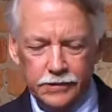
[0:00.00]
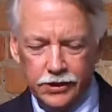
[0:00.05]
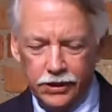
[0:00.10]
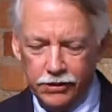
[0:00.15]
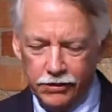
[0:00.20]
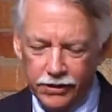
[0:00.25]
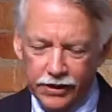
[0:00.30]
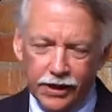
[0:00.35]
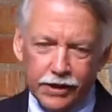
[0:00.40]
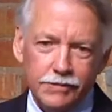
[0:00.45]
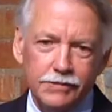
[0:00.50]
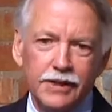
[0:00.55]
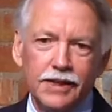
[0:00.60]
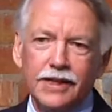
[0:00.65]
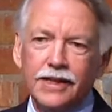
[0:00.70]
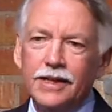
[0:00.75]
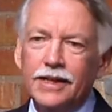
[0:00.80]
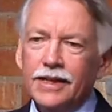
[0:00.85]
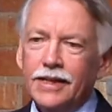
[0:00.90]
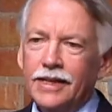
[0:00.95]
You know, they got
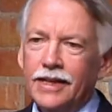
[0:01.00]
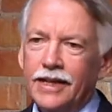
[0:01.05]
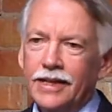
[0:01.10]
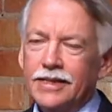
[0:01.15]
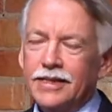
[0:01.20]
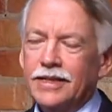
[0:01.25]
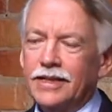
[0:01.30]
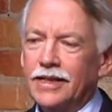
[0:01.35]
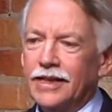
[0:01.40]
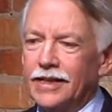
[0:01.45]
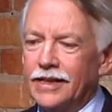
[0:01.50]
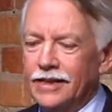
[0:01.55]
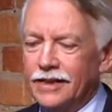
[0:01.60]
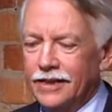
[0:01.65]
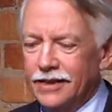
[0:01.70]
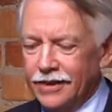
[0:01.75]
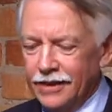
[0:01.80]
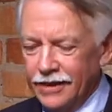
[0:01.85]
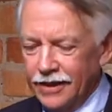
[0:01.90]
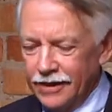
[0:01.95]
that uh,
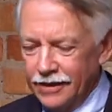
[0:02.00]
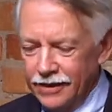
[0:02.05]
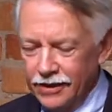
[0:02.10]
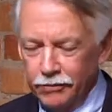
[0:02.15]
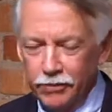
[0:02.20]
that